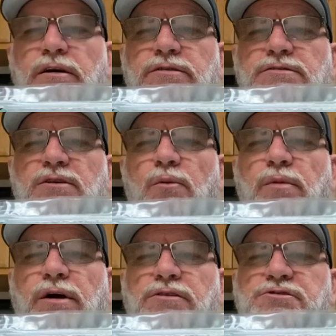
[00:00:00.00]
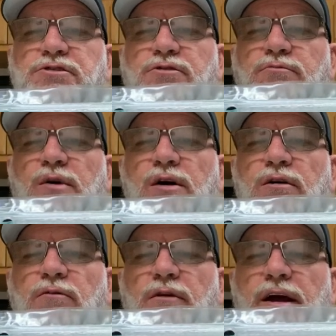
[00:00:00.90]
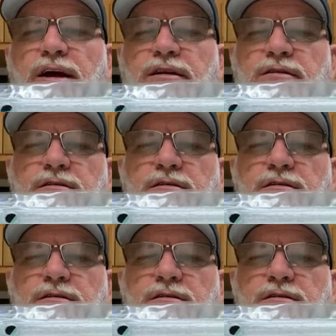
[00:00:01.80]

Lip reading: It's gonna be a June bug red.